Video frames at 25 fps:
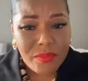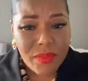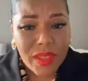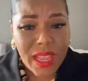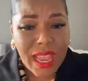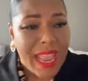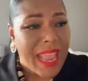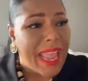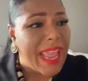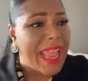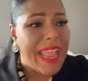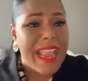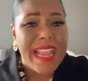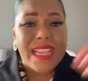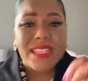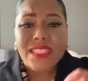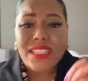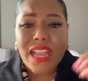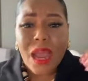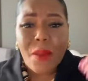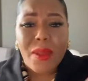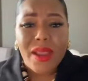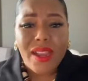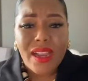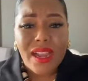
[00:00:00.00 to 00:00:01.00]
He's
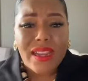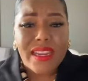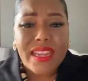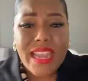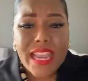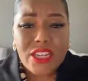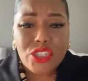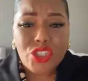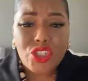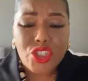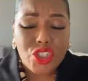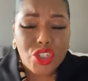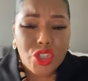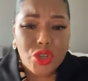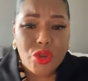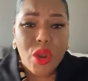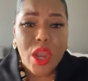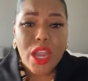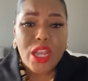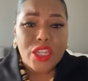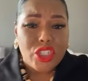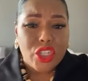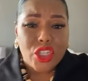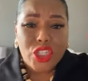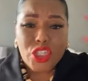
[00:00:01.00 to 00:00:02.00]
coming against you
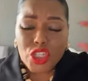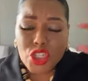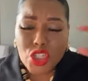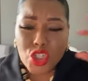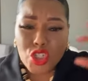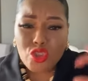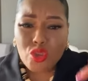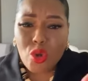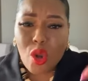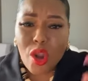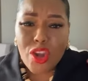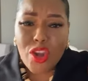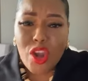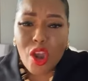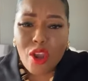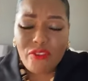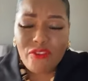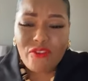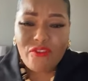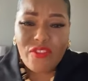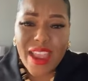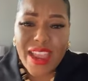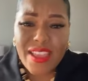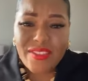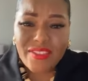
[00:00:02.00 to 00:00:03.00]
to destroy your
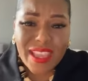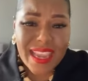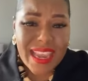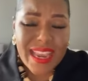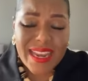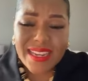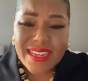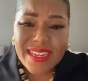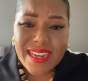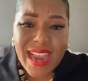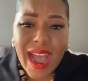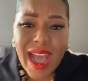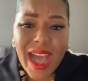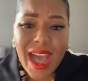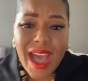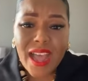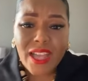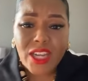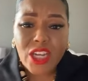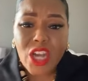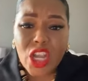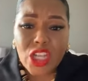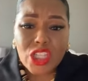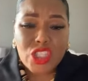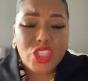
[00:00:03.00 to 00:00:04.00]
faith in God
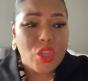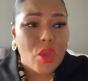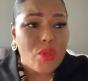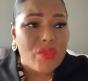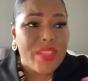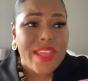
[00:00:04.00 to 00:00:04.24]
so that the